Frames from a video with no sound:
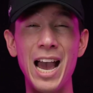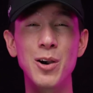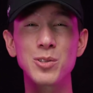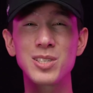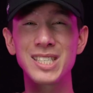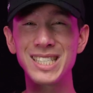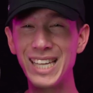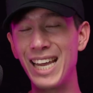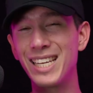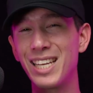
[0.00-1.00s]

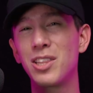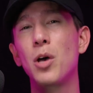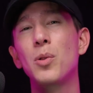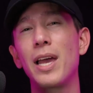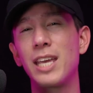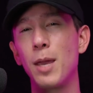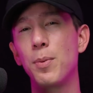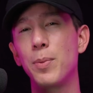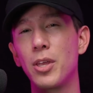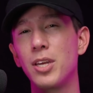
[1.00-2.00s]
outstanding low light
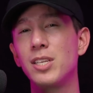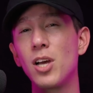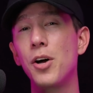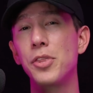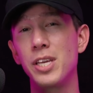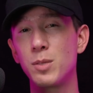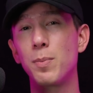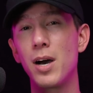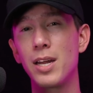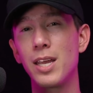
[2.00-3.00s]
capabilities on this
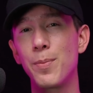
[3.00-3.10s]
body.